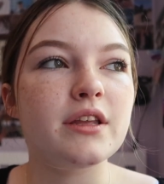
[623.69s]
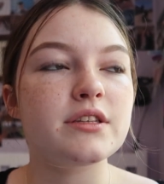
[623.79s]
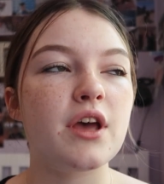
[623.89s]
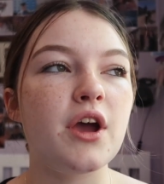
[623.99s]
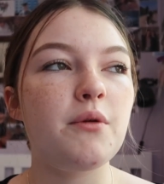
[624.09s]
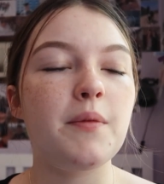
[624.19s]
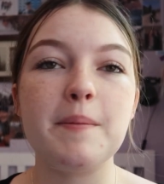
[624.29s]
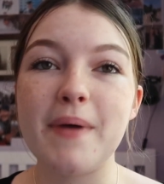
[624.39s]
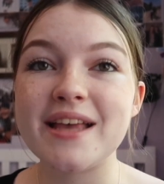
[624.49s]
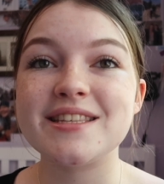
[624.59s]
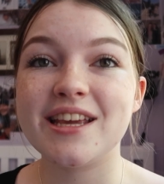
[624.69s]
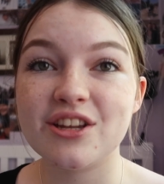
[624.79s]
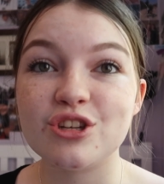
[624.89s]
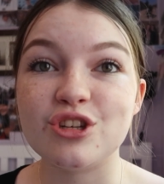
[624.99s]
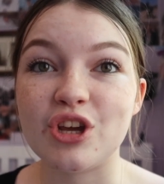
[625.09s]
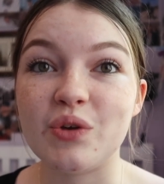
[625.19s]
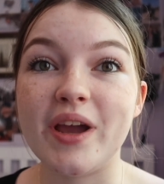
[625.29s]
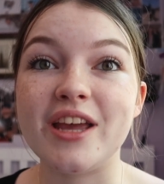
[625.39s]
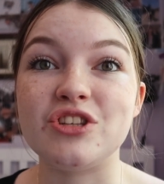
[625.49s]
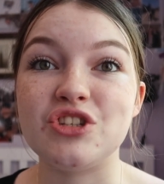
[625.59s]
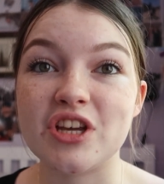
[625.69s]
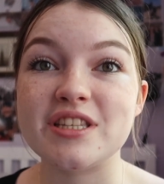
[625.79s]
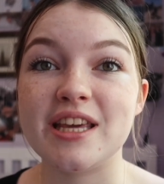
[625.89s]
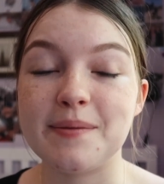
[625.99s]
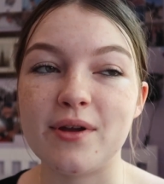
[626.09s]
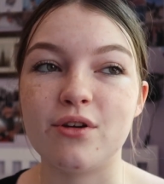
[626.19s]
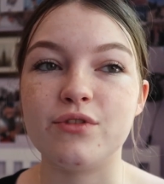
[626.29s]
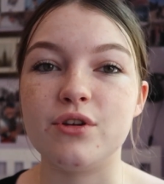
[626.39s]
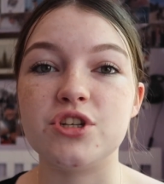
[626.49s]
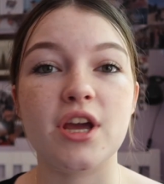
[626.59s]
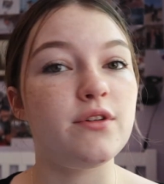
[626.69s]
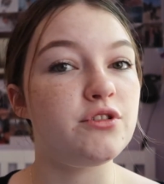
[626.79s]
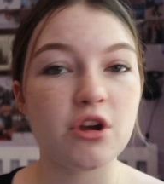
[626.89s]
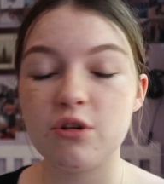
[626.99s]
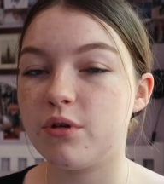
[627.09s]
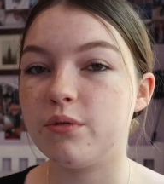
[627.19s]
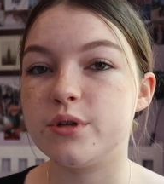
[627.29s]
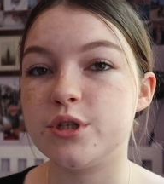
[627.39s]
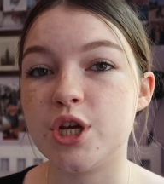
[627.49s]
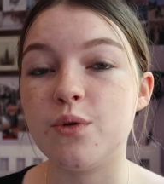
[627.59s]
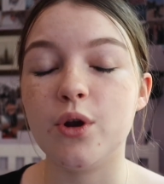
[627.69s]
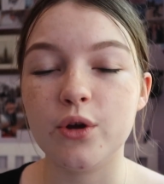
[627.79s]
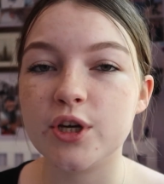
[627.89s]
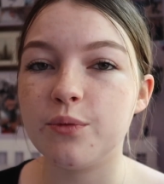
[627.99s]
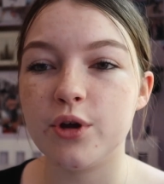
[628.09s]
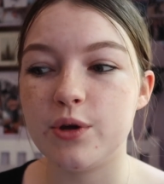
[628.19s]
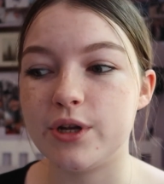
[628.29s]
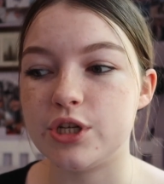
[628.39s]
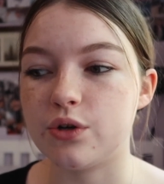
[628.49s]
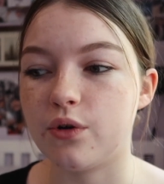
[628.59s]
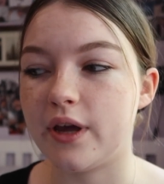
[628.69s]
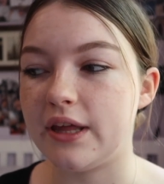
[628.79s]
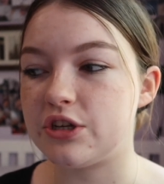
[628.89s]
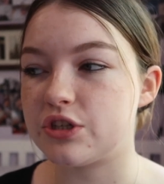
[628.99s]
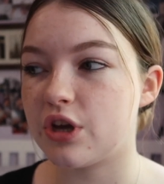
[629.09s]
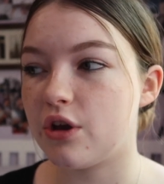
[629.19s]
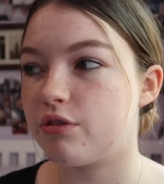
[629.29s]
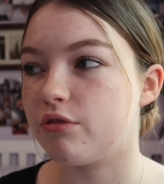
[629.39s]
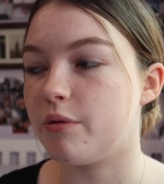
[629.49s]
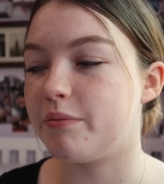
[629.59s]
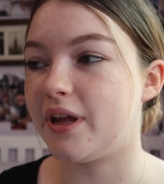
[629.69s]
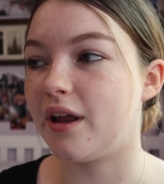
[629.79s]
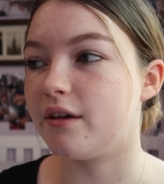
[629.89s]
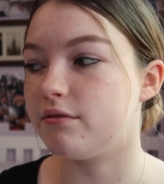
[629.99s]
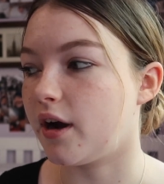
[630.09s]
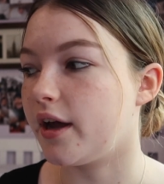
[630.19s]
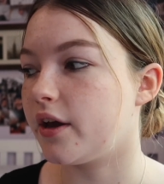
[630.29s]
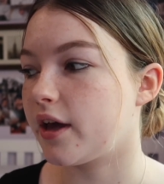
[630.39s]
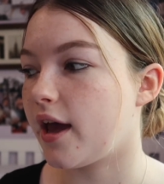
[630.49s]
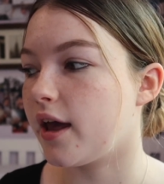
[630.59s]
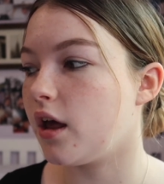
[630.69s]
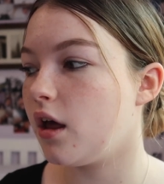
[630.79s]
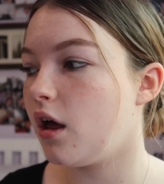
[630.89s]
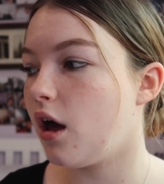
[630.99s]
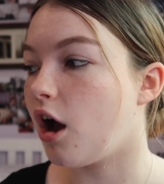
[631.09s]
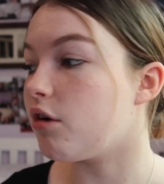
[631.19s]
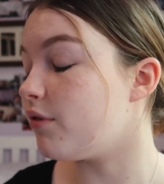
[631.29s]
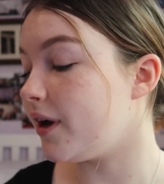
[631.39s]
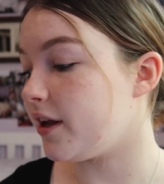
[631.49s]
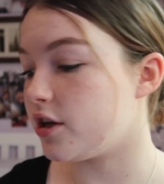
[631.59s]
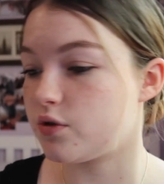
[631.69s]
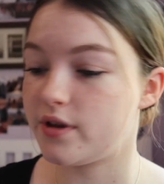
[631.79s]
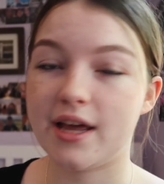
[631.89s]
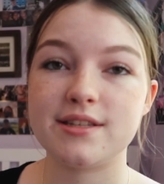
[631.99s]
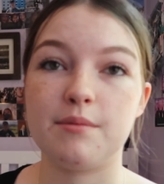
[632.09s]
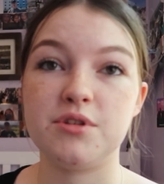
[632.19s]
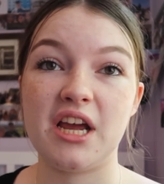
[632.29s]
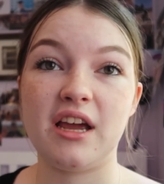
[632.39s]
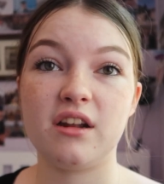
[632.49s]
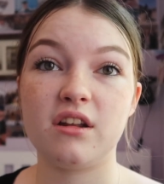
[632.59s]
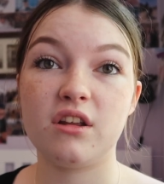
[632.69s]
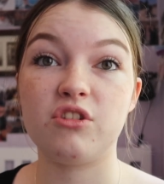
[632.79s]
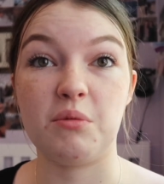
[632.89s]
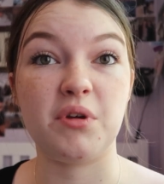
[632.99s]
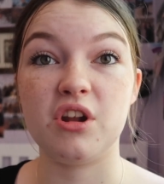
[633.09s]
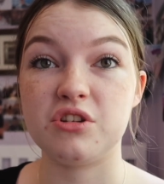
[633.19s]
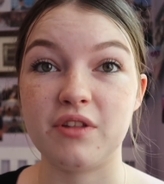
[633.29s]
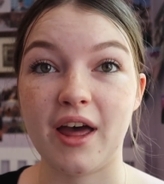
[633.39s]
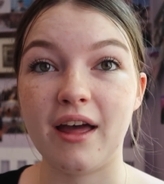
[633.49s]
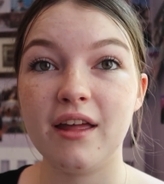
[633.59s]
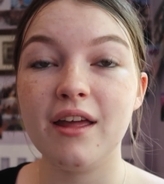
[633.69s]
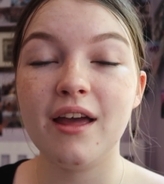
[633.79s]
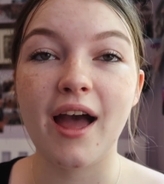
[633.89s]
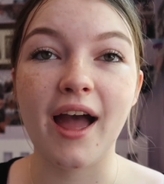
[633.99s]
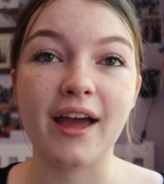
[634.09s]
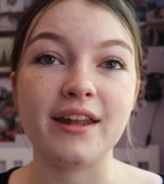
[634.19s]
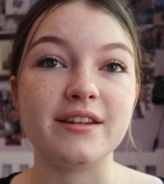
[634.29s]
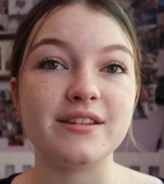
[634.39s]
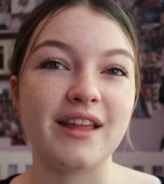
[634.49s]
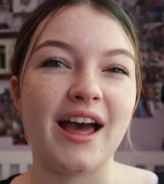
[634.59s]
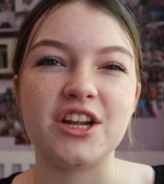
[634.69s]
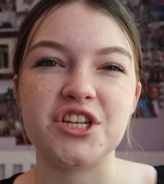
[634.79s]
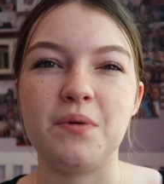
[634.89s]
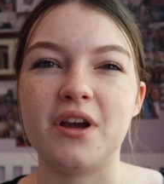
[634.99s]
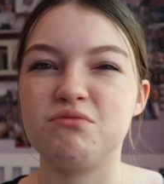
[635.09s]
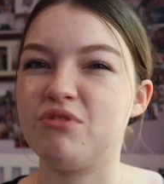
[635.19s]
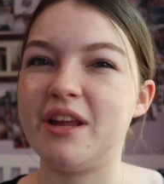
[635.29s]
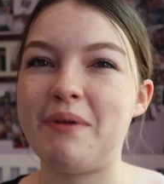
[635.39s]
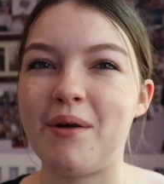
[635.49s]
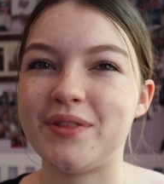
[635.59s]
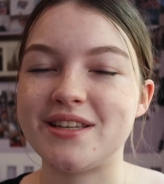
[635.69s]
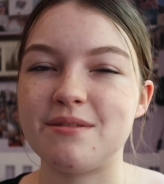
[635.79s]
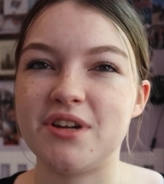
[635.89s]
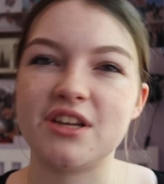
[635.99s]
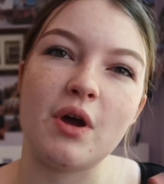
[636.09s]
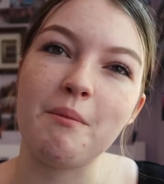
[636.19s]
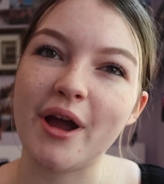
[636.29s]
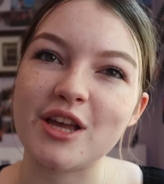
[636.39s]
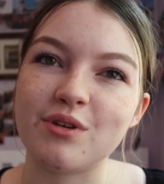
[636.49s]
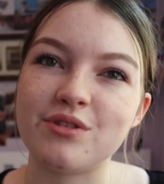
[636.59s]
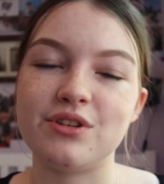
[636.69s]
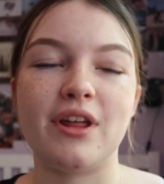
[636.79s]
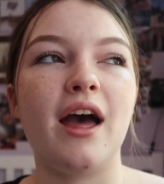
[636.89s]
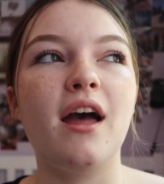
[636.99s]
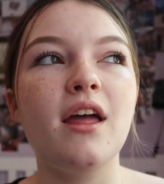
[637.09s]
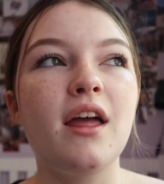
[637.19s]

So the best thing to do is just think about your future. If you don't know what you want to do, look at what you enjoy. Just go through and be like, right, okay, I really enjoy that subject, so I'm going to do that. And that actually works really well with that subject, so I might as well do that.